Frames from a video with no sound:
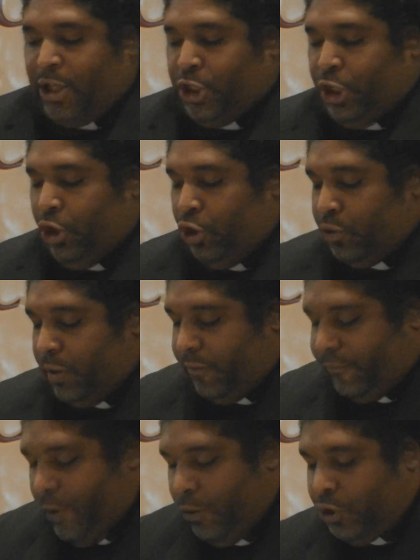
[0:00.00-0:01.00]

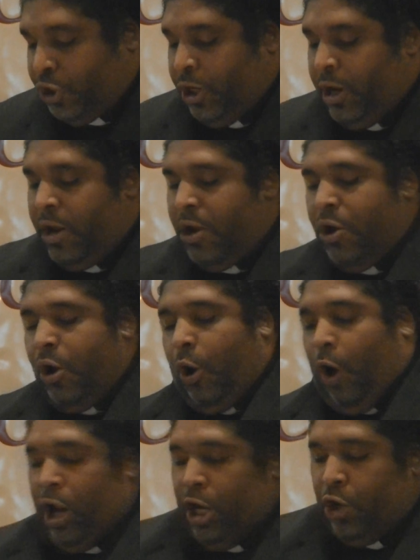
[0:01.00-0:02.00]
Children's future
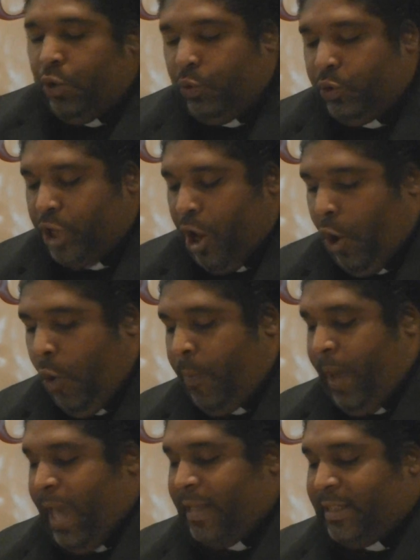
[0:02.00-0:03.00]
or lose
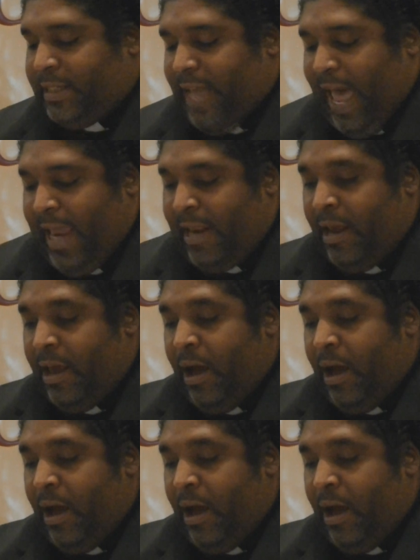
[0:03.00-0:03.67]
hope and sight